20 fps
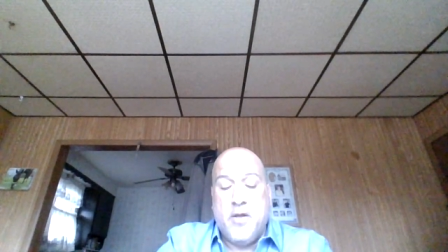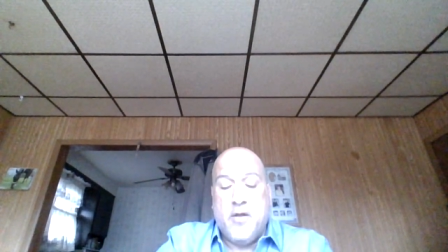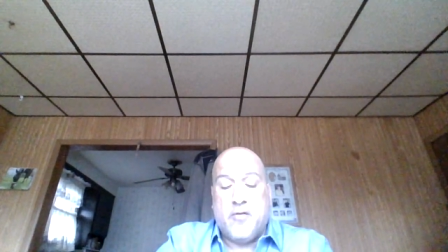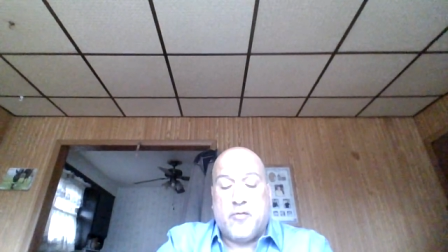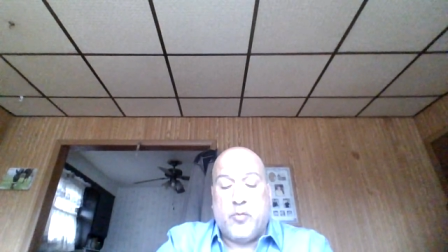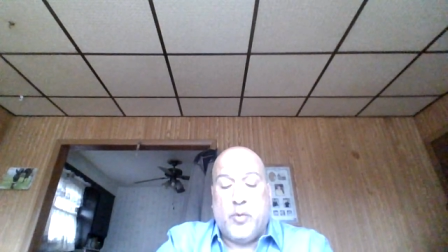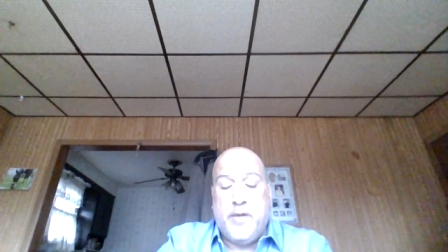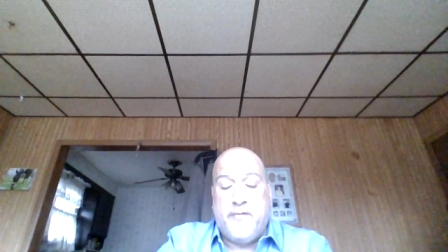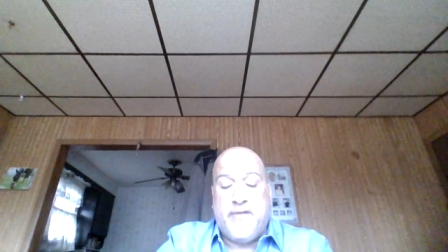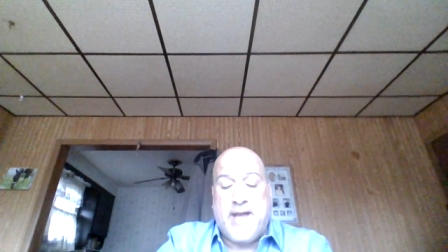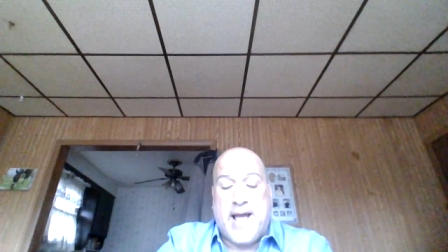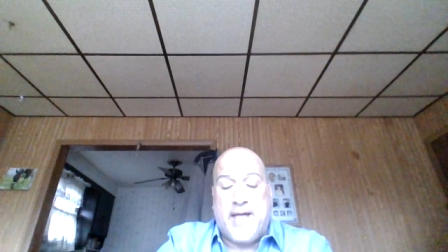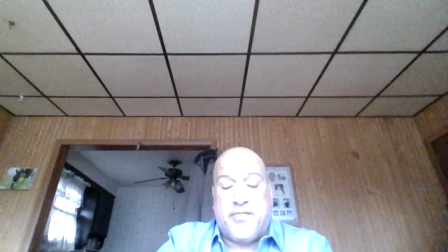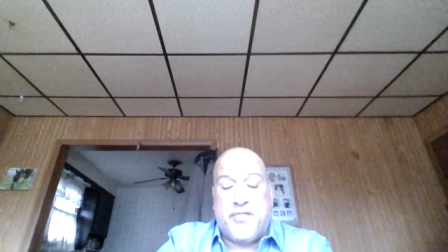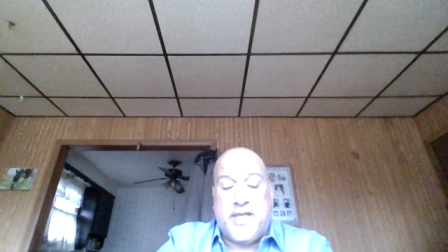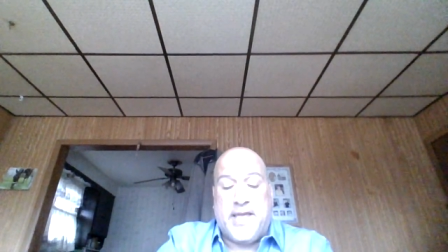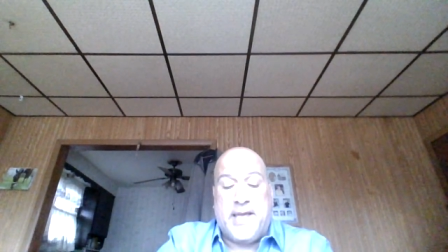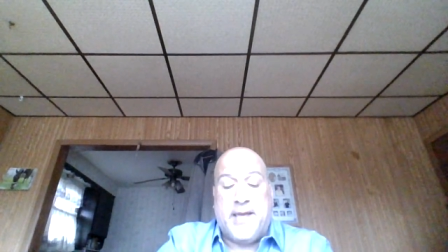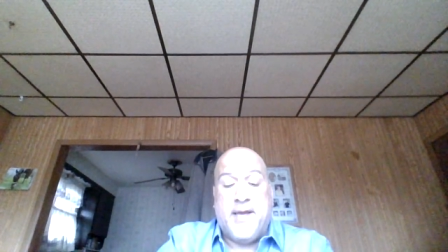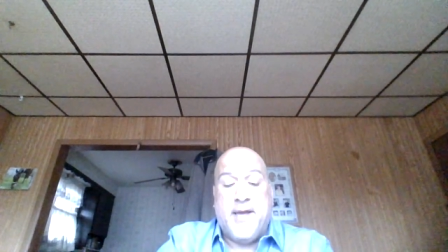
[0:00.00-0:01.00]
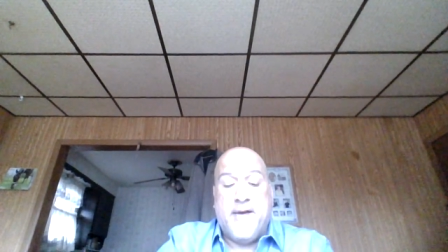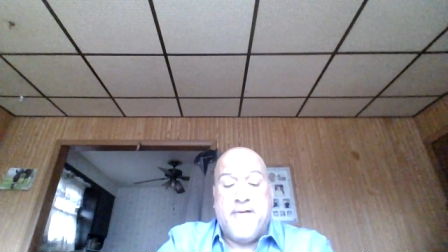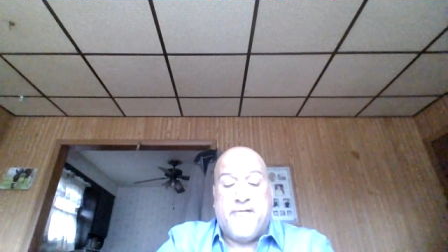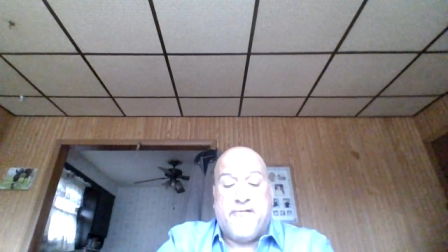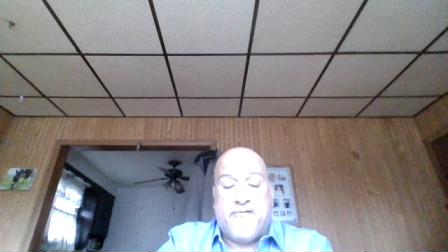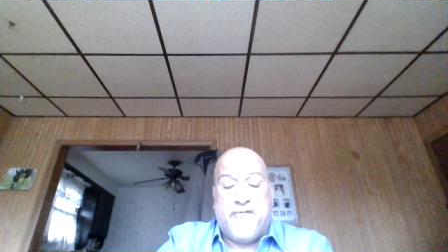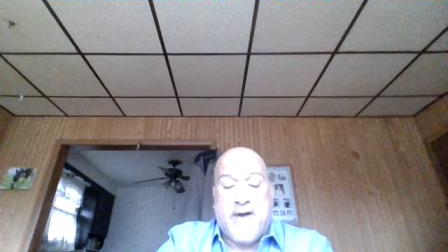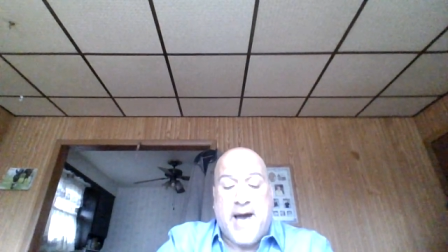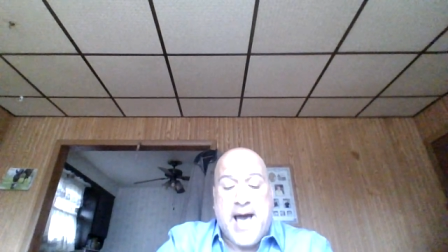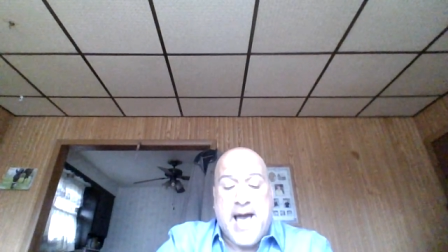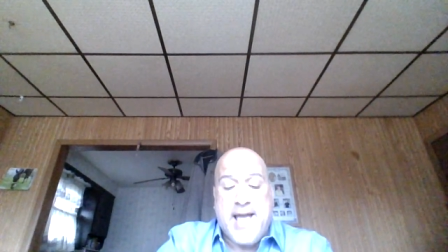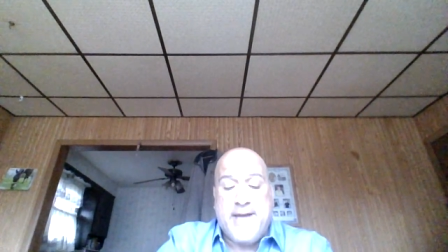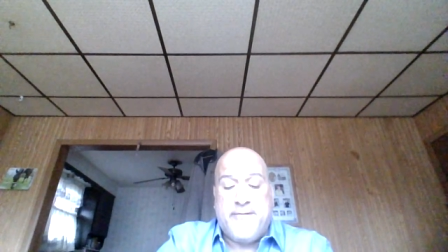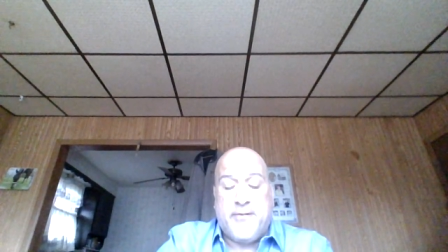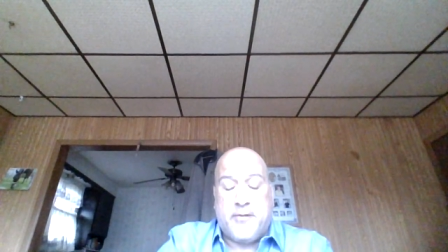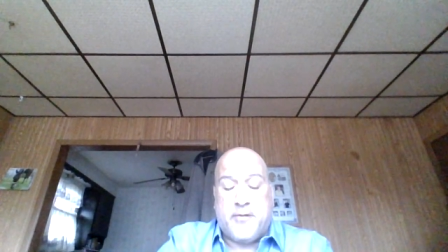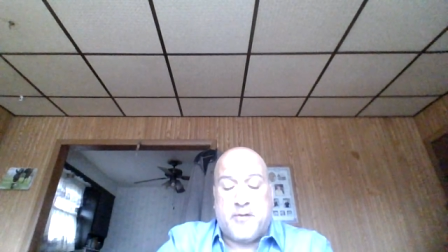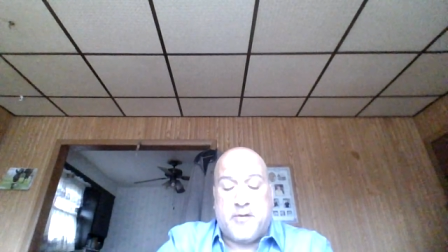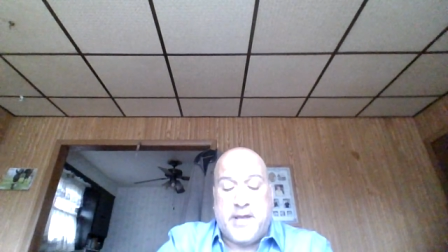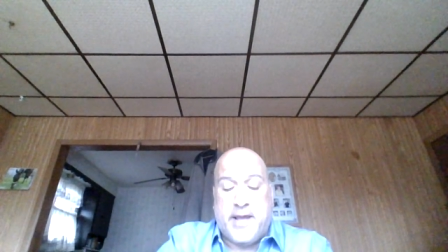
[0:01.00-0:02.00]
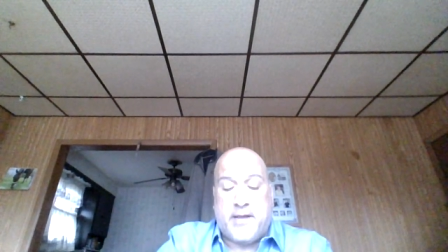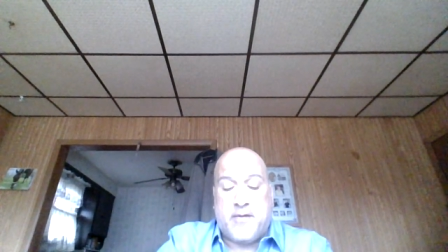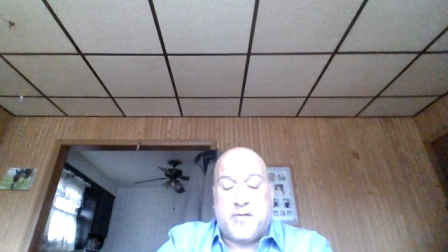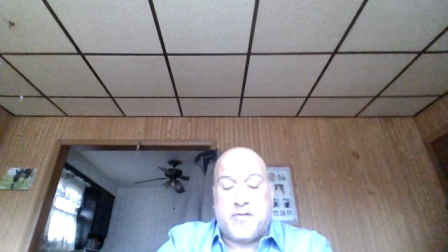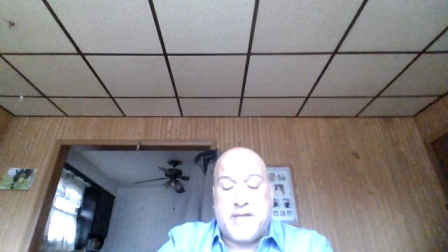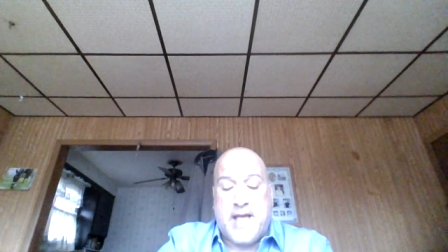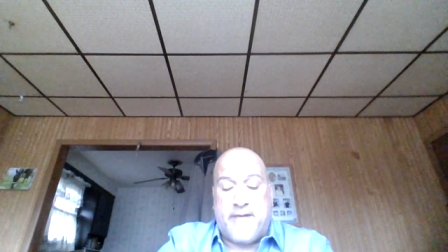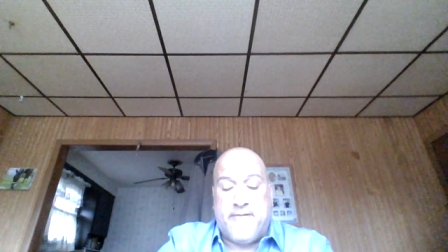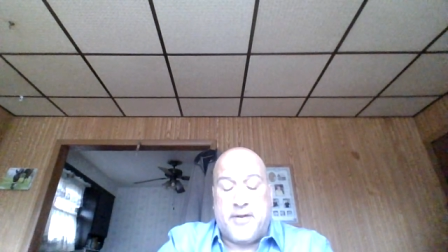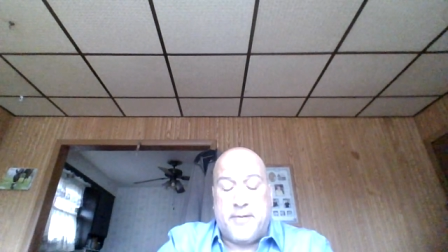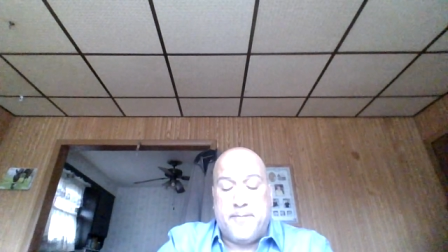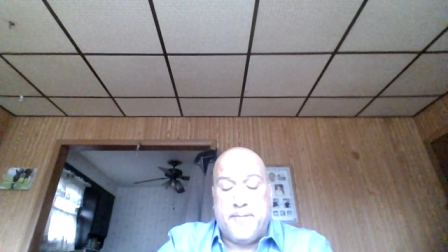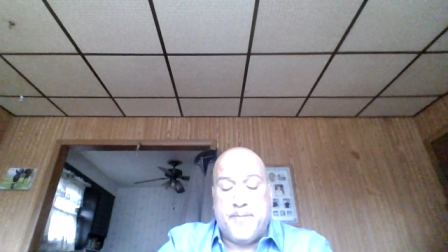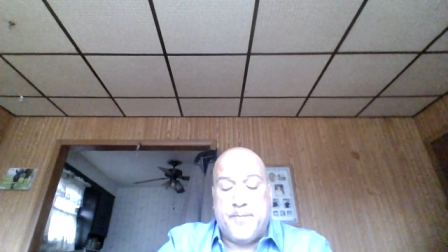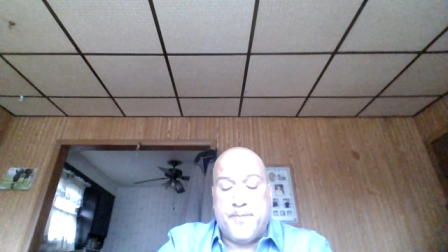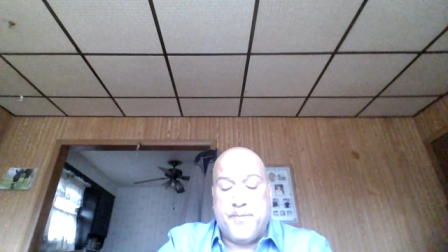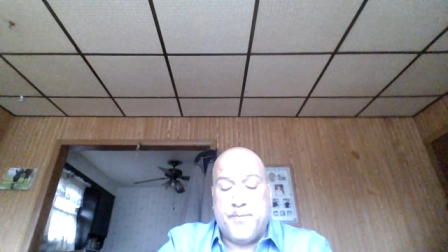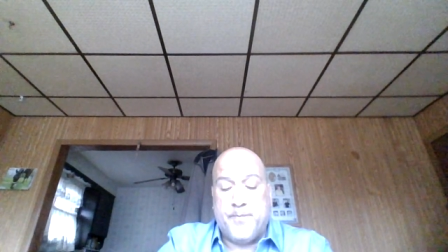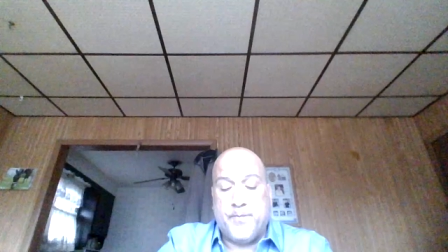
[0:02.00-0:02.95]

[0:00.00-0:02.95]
So we've got the 5, 6, 7